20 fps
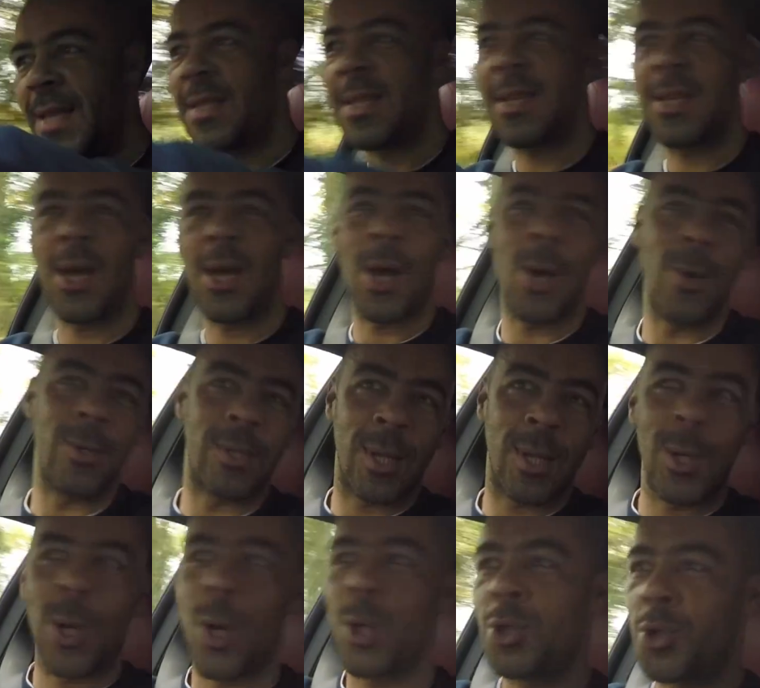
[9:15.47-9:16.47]
to go. It's a
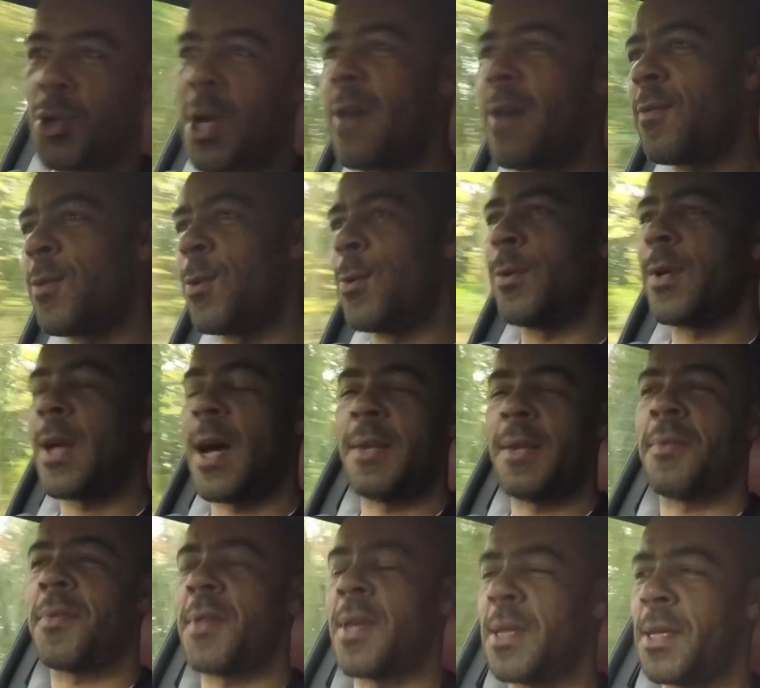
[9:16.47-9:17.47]
long travel kind
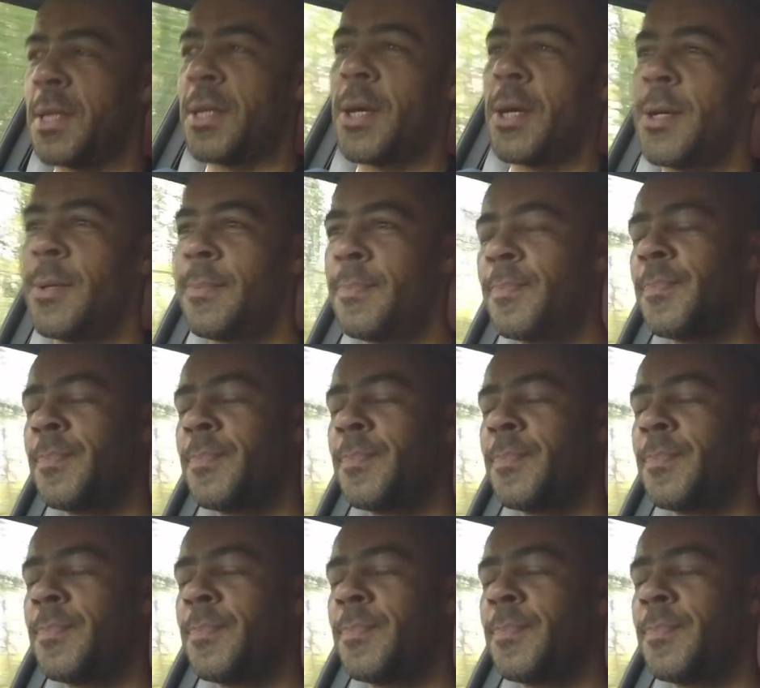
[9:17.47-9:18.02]
of thing, you know.